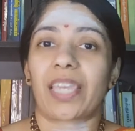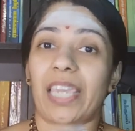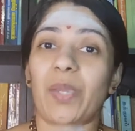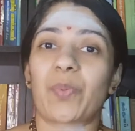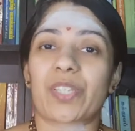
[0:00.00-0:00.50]

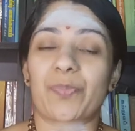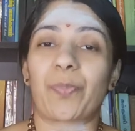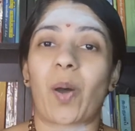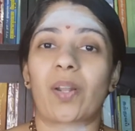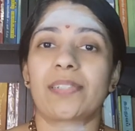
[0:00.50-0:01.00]
He was
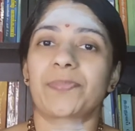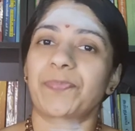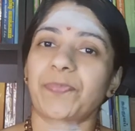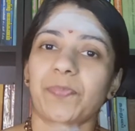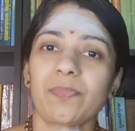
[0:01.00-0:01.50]
born
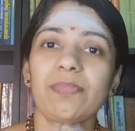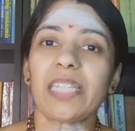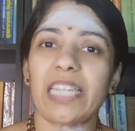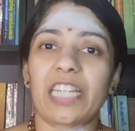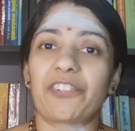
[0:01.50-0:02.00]

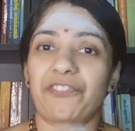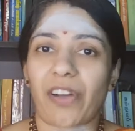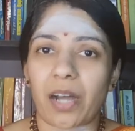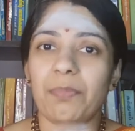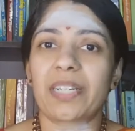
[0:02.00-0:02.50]
in a
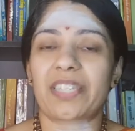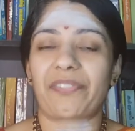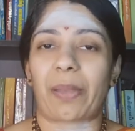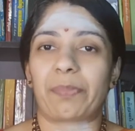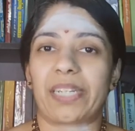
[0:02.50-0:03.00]
farmer's
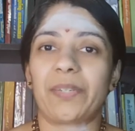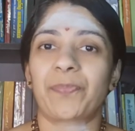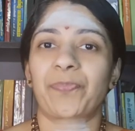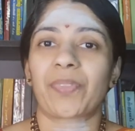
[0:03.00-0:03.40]
family,